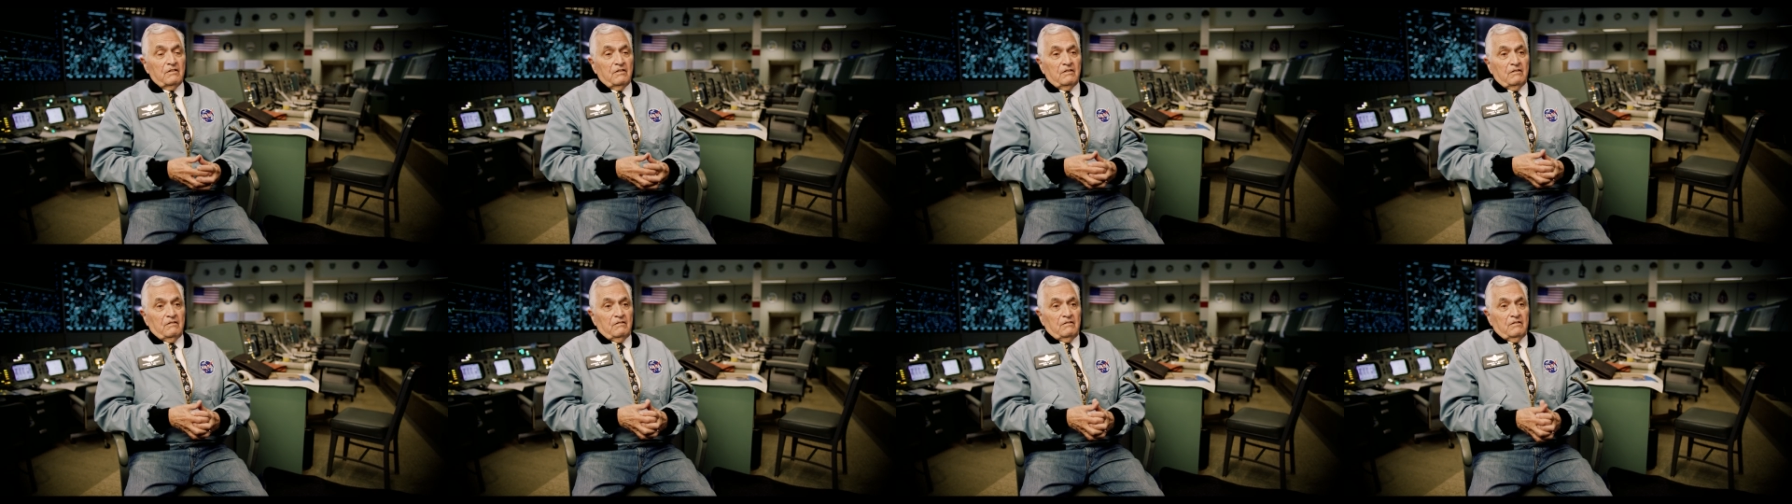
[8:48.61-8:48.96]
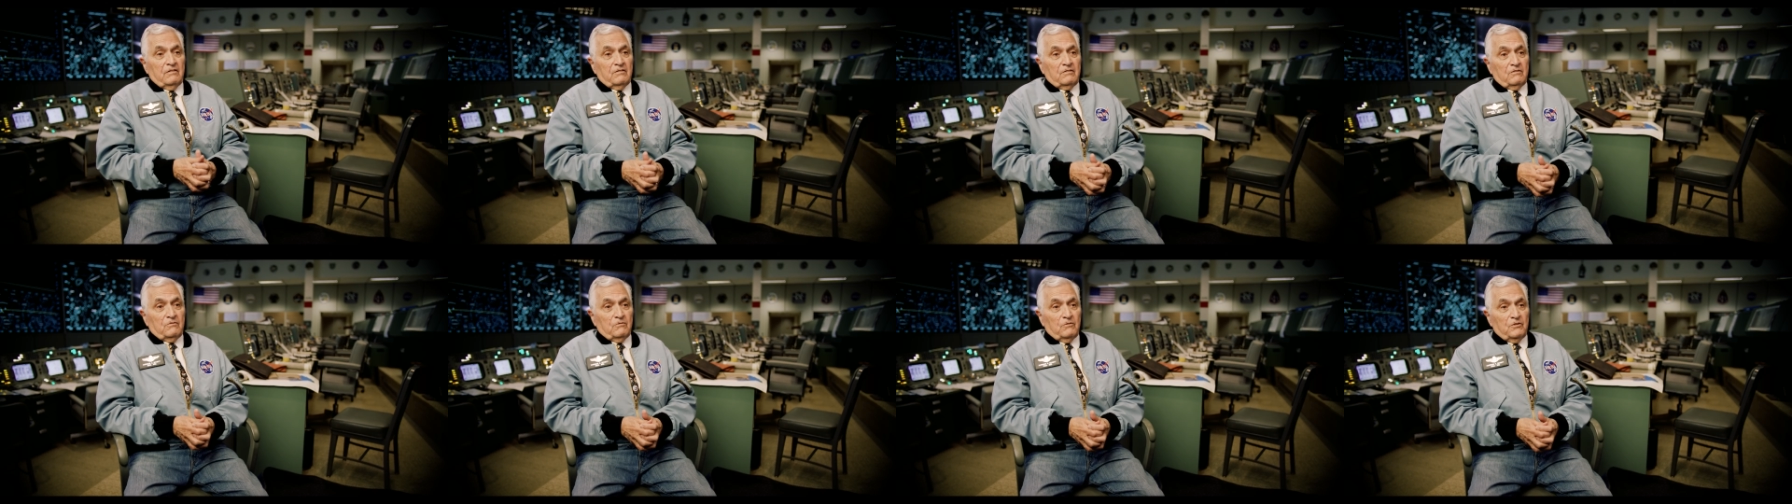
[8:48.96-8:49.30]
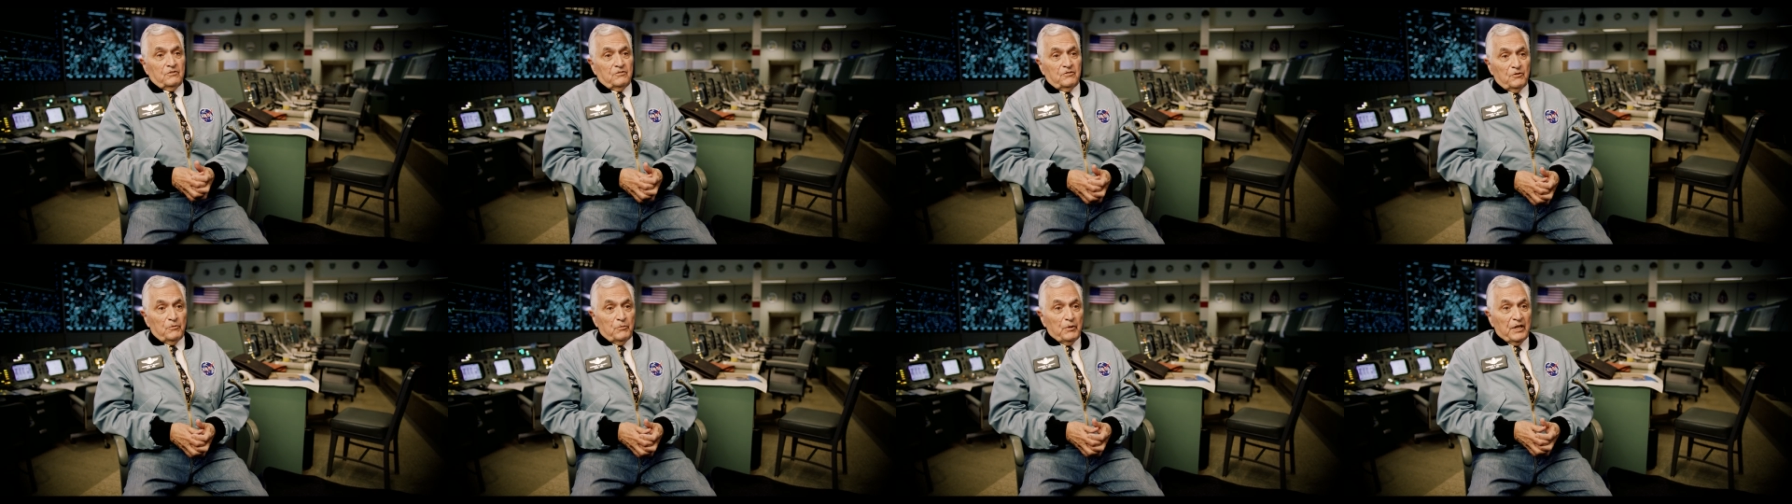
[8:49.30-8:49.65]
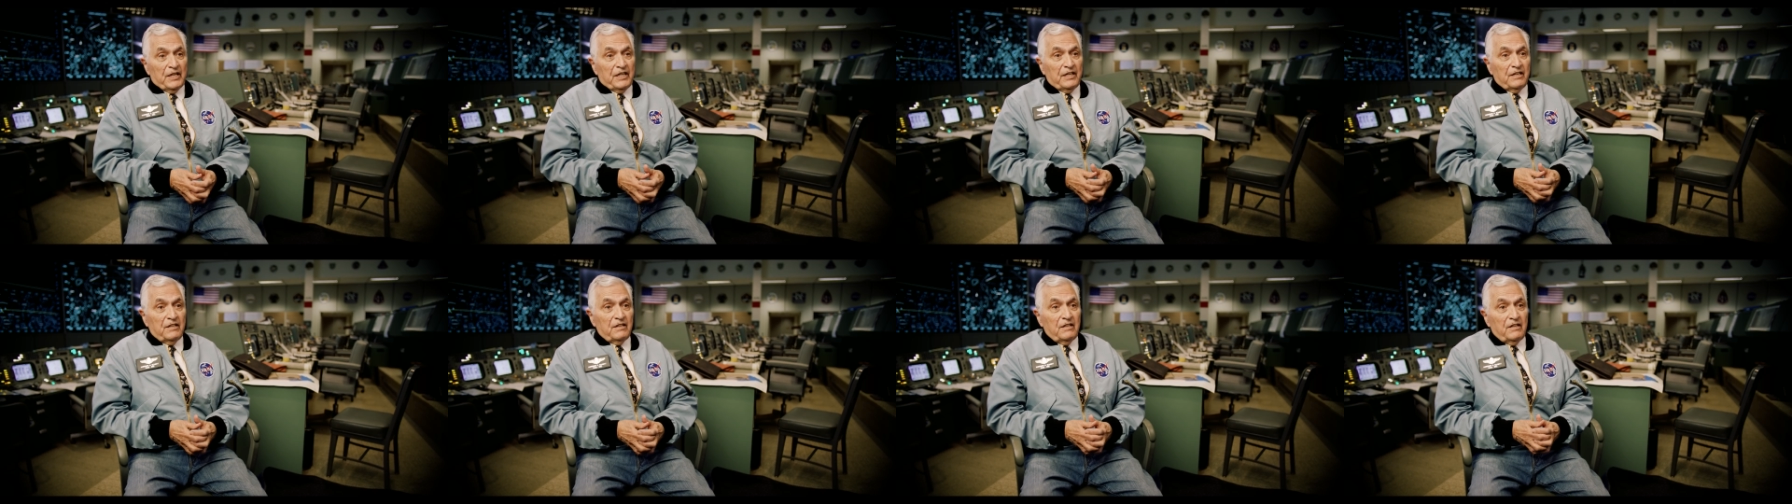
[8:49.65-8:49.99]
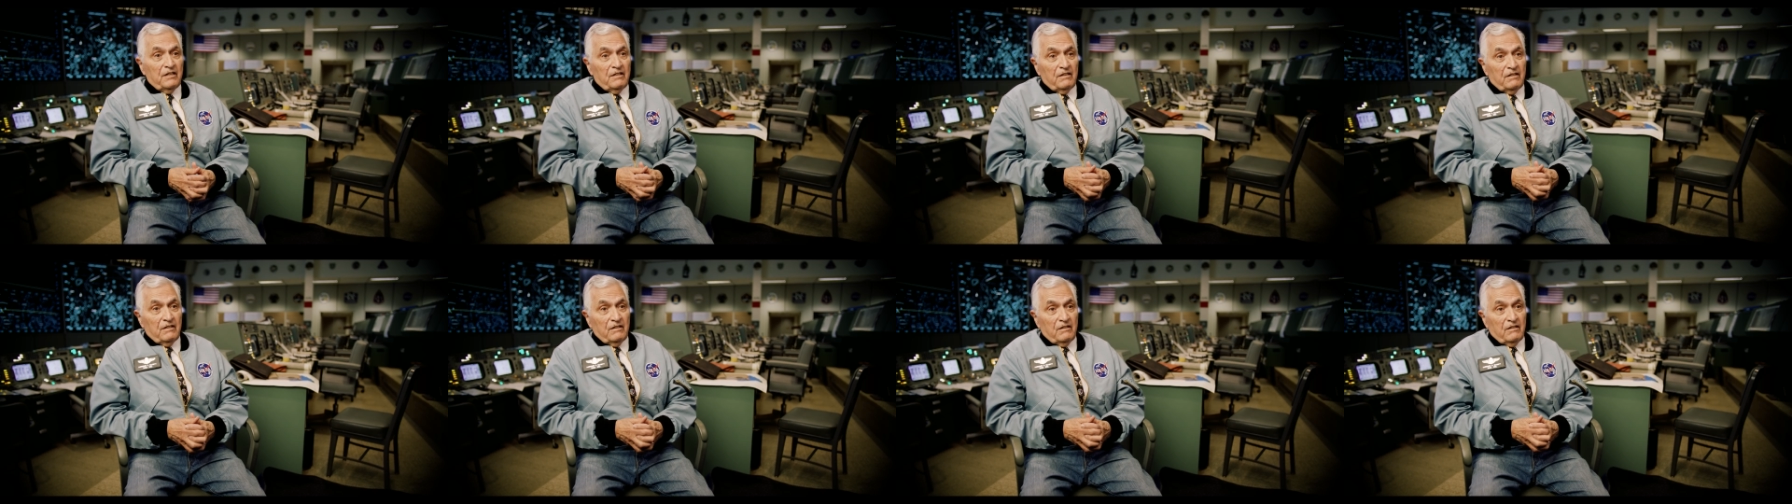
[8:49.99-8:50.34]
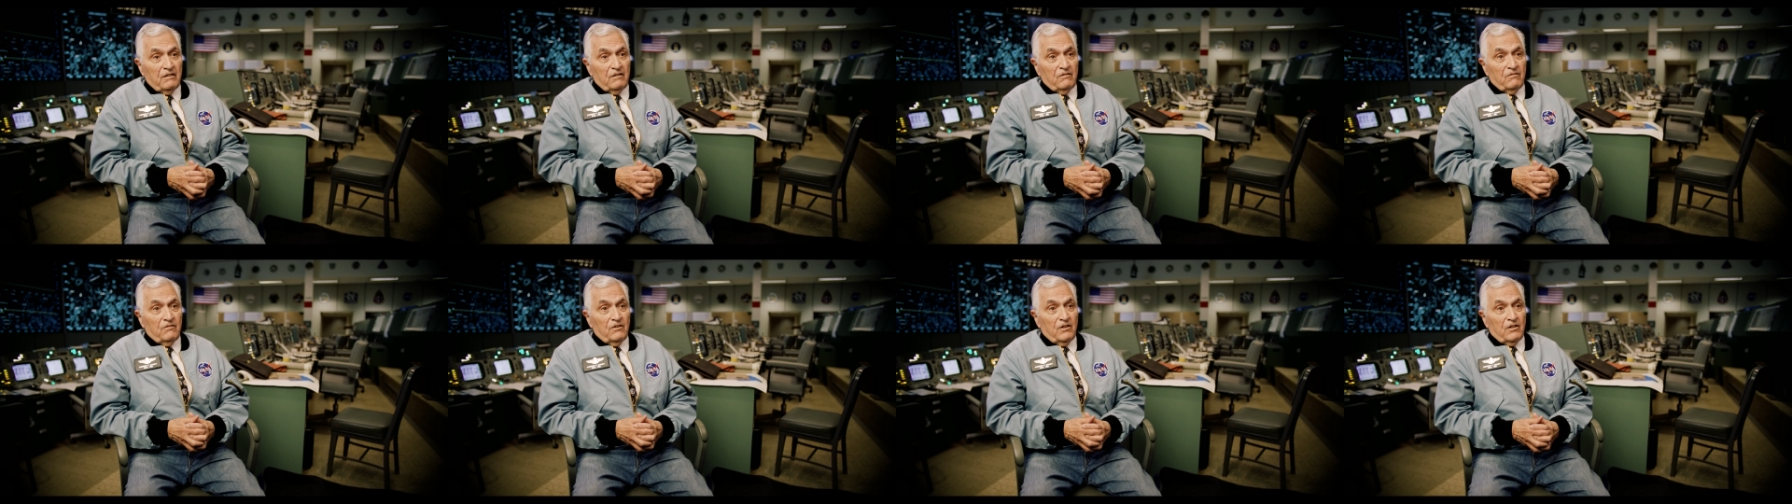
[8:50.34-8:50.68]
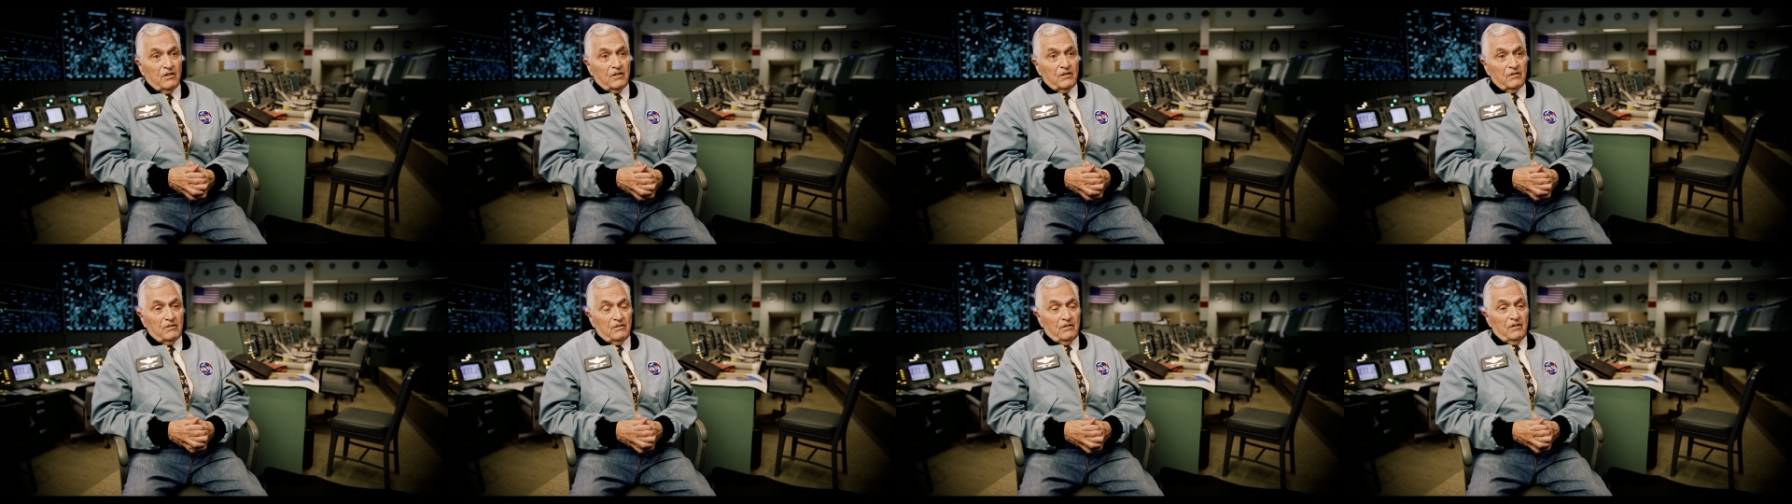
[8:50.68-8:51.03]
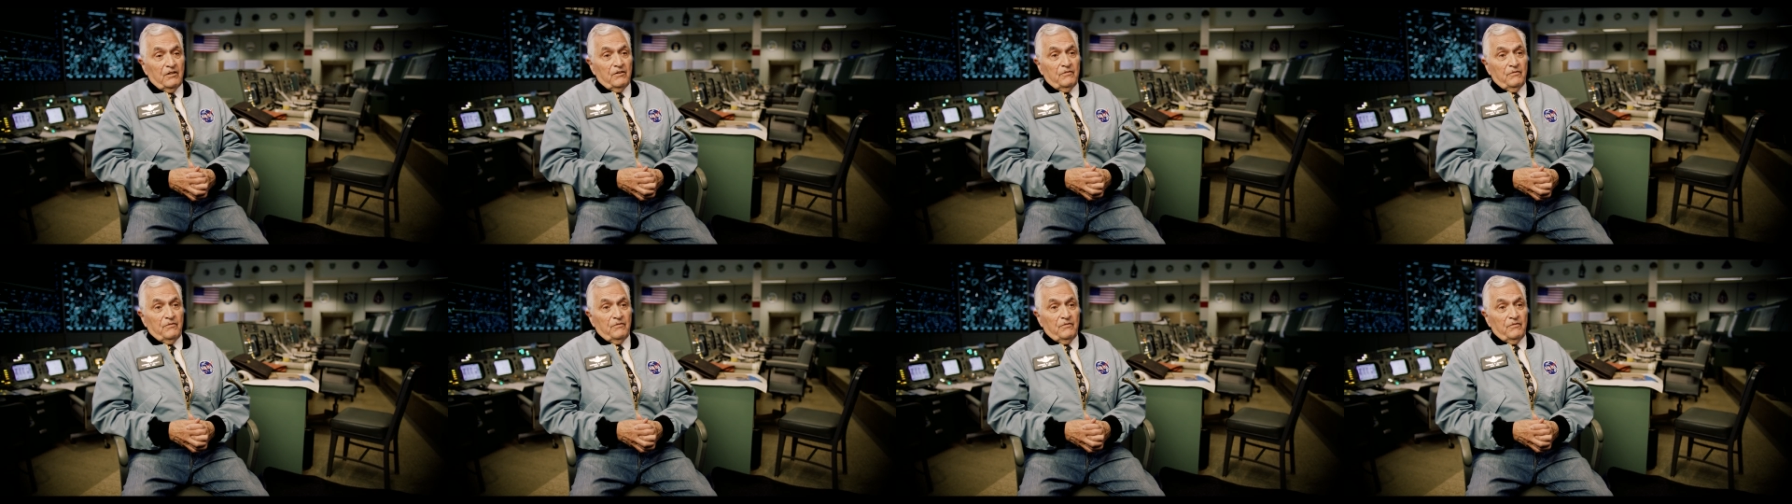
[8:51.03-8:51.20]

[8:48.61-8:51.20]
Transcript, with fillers: uh, this was the beginning of our